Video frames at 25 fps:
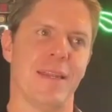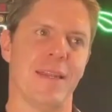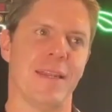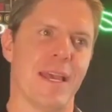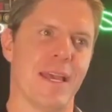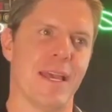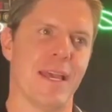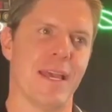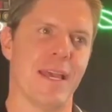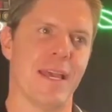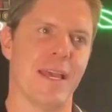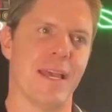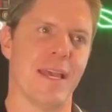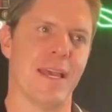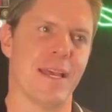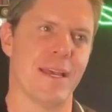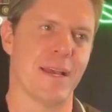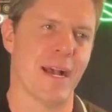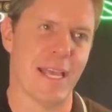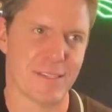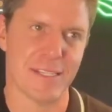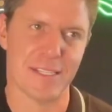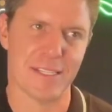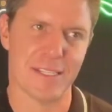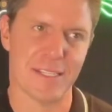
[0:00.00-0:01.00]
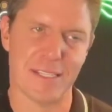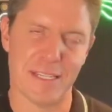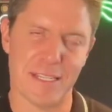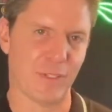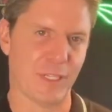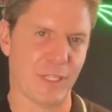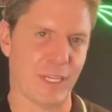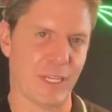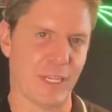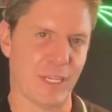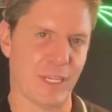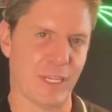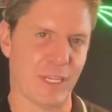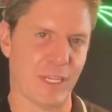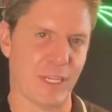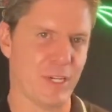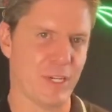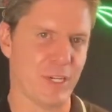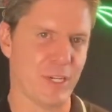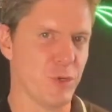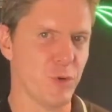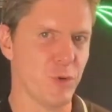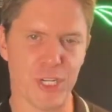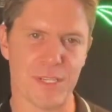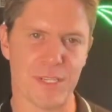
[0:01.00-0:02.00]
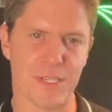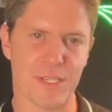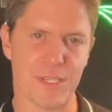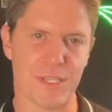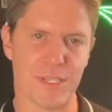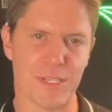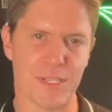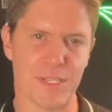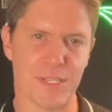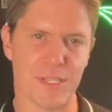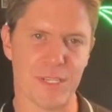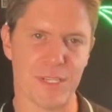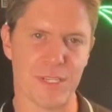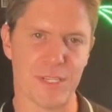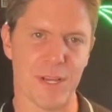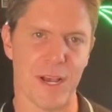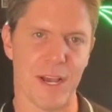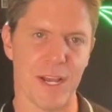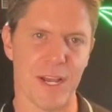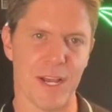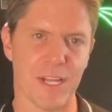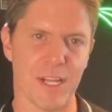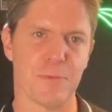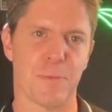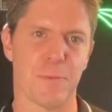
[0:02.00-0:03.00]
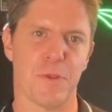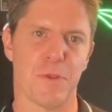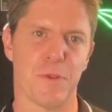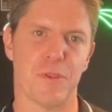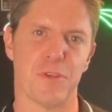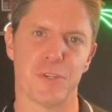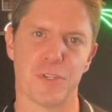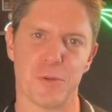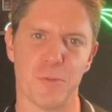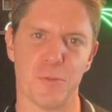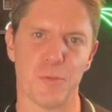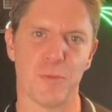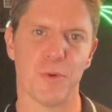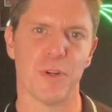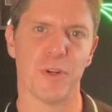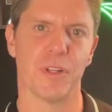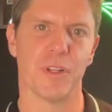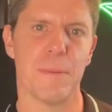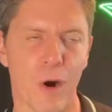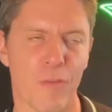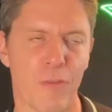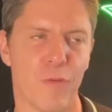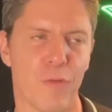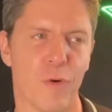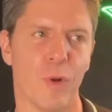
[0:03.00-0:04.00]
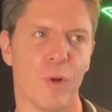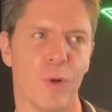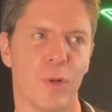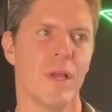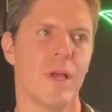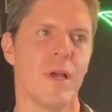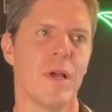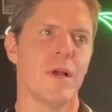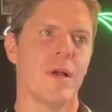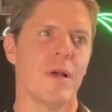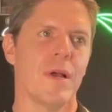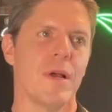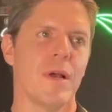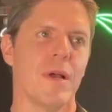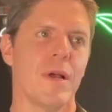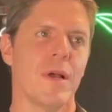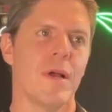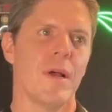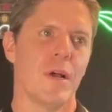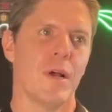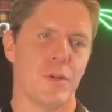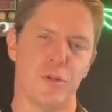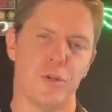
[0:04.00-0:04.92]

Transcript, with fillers: and again, it's definitely a new emerging science, but there's some really powerful